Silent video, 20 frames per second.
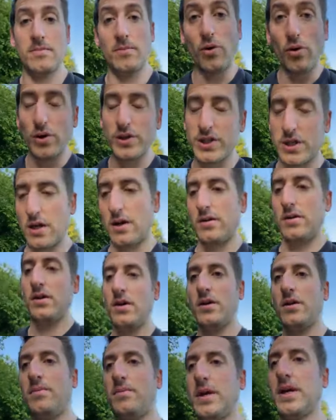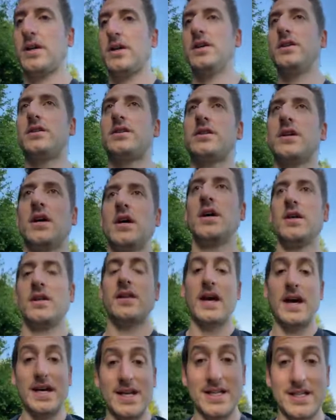more so because
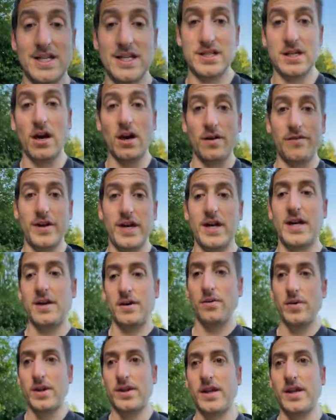they're easy to overeat